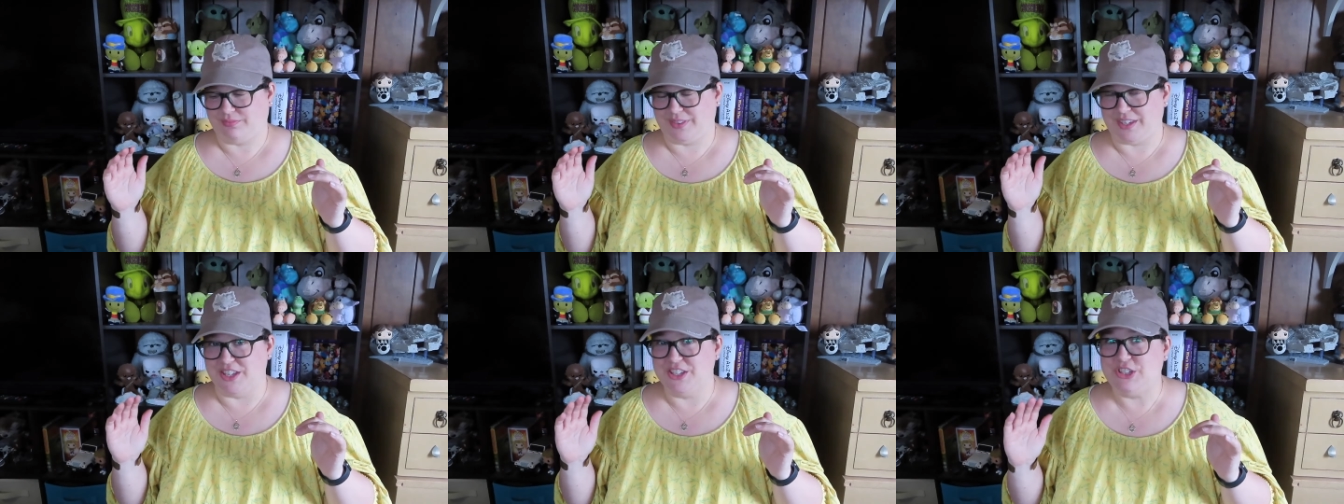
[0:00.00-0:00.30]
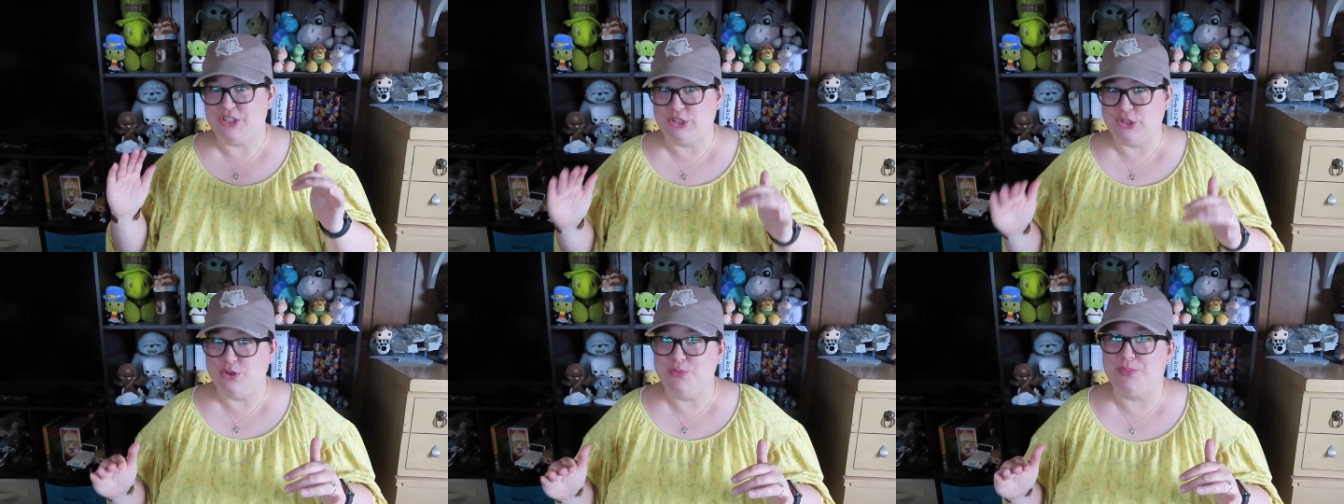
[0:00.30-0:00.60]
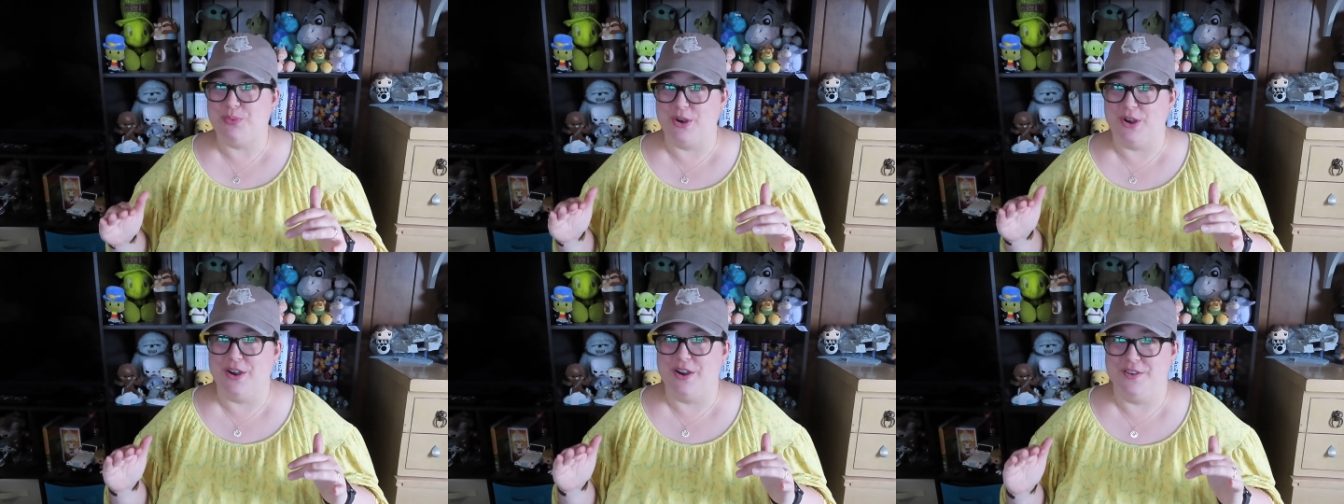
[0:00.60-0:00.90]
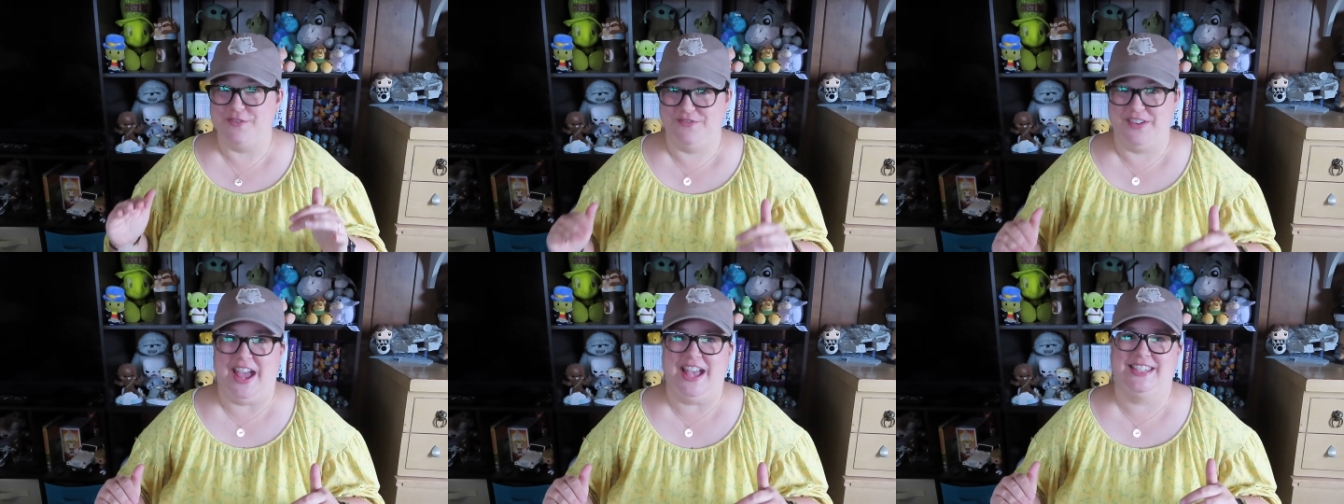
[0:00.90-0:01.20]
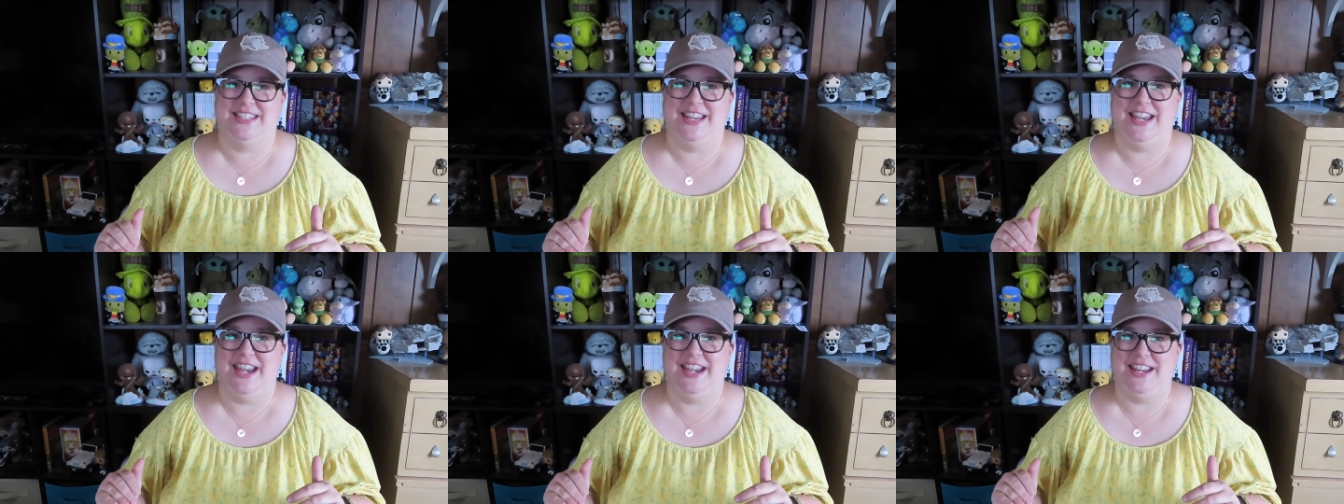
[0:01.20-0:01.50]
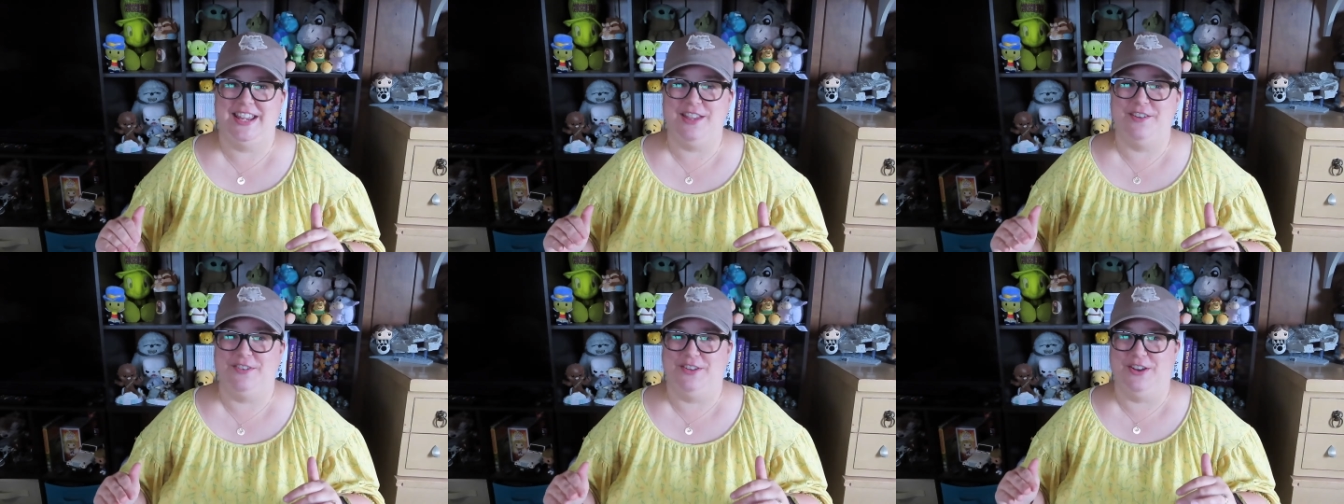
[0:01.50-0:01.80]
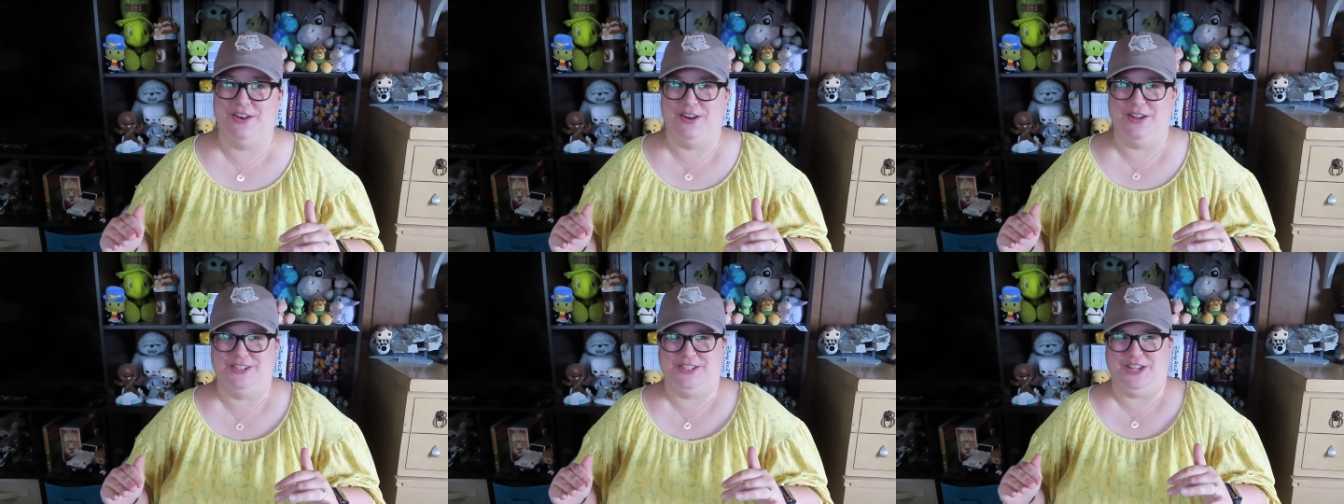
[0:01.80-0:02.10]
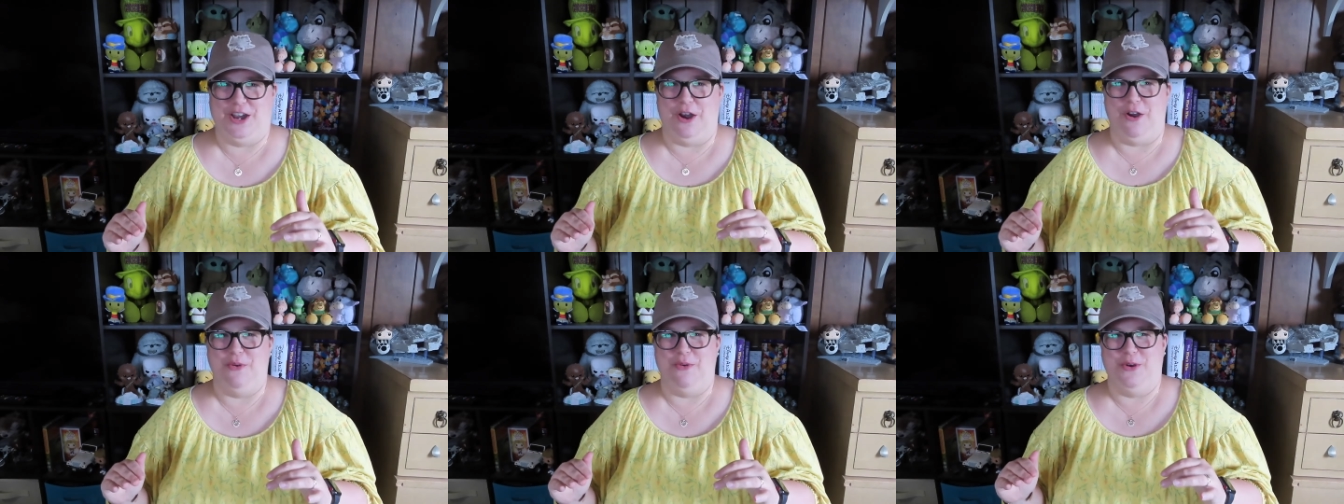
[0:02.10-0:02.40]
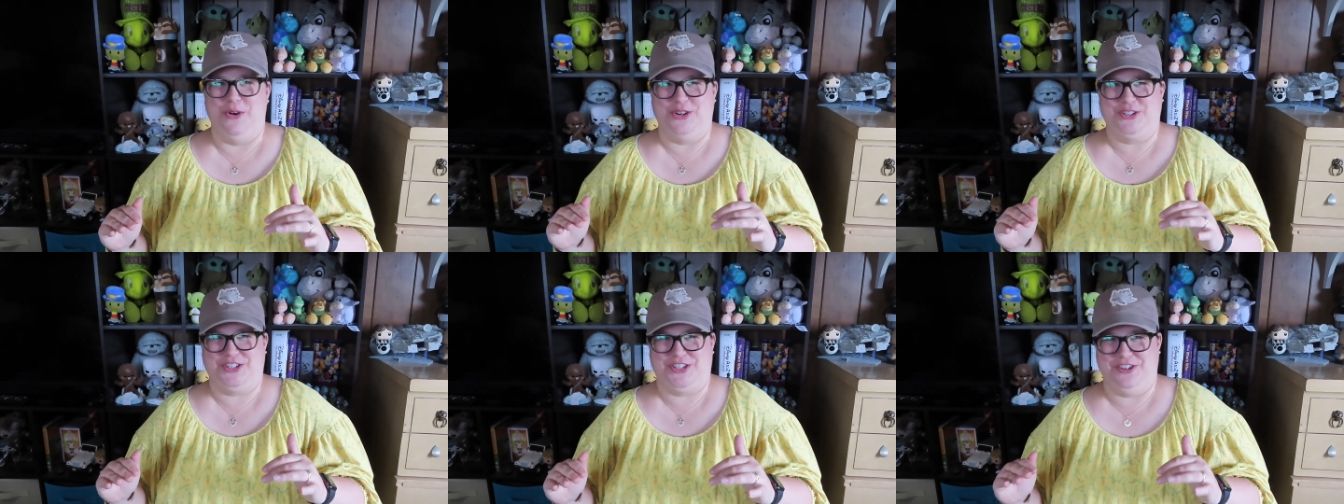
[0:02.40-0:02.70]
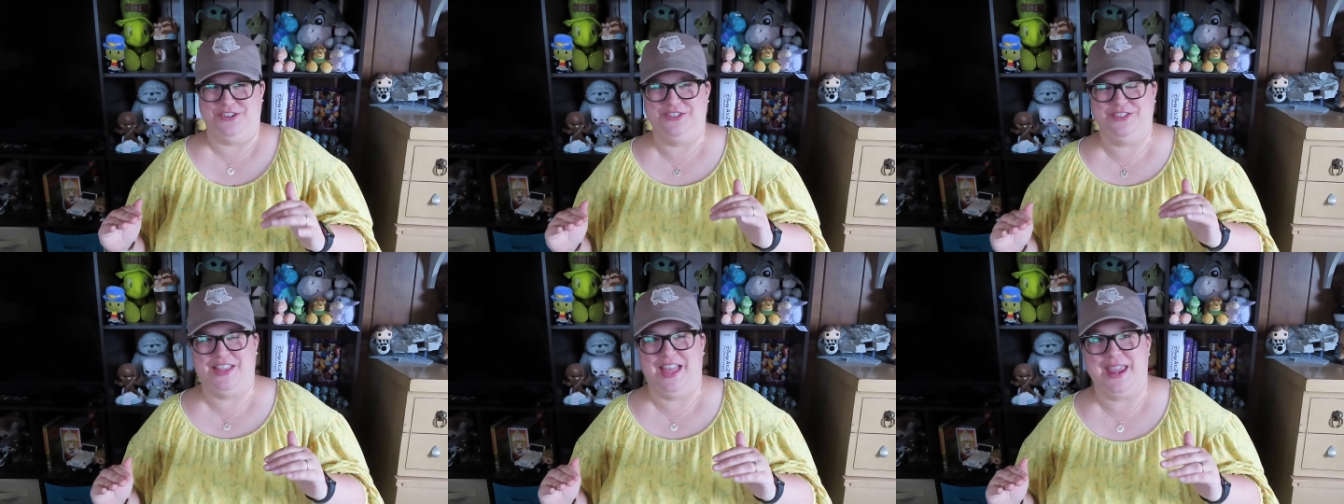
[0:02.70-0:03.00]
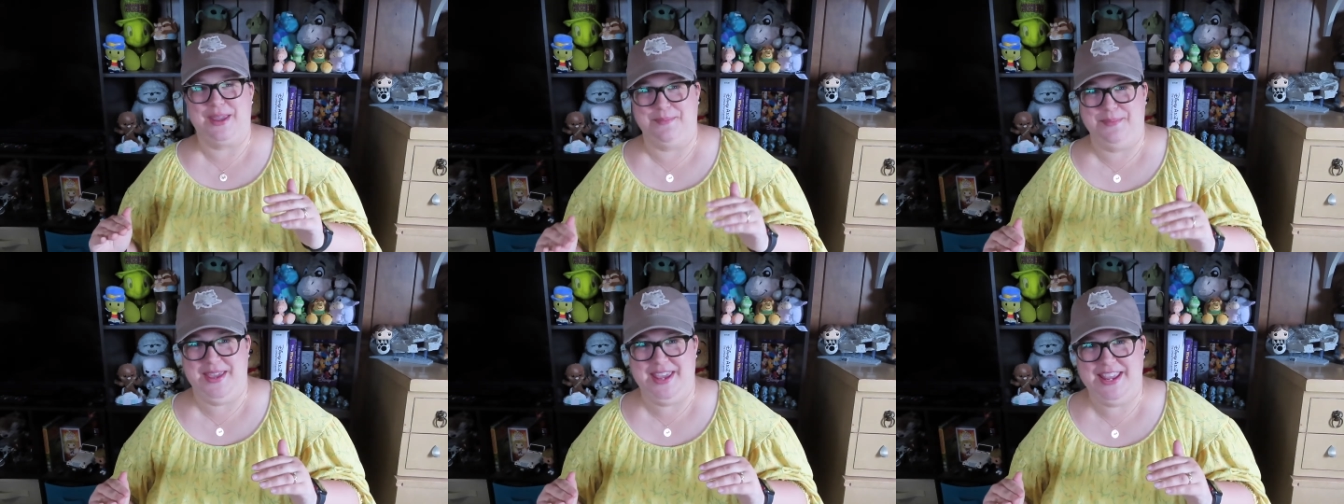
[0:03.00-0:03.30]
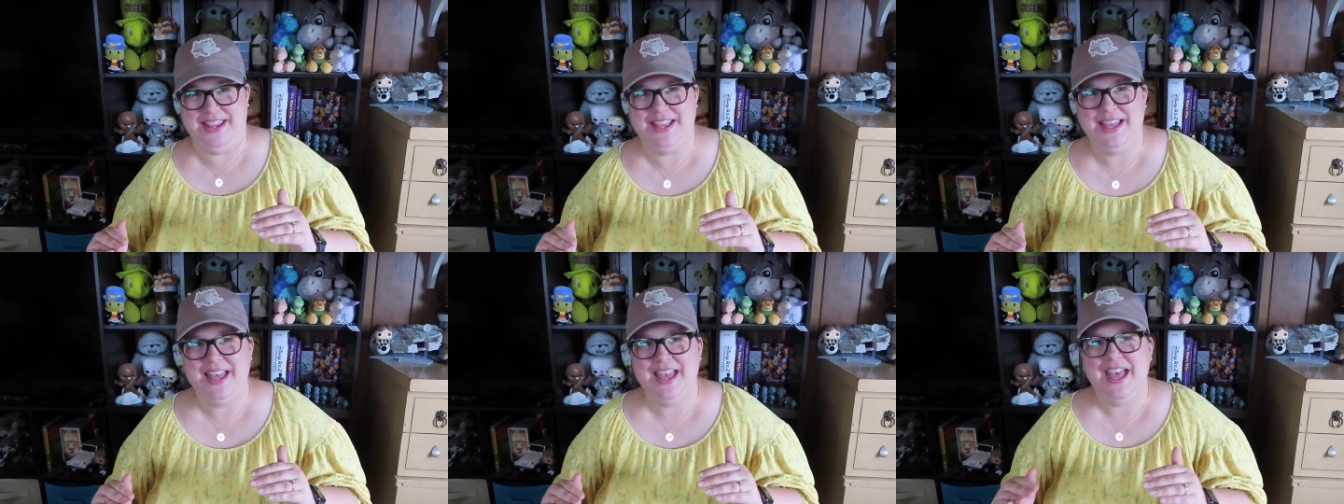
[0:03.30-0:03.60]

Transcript: super fascinating if you're a Star Wars nerd like me.